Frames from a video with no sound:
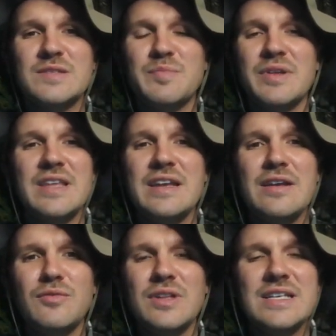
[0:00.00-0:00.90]
but they
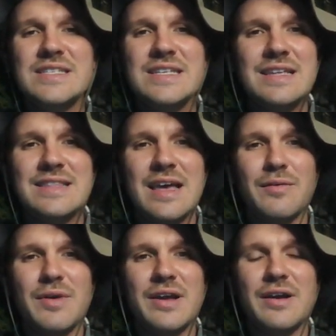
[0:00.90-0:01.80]
didn't really see it that
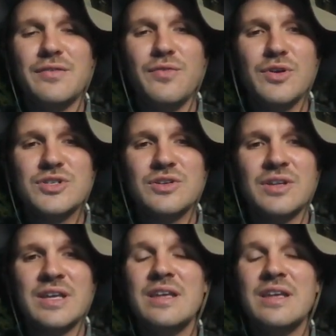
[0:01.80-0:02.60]
way. Unfortunately,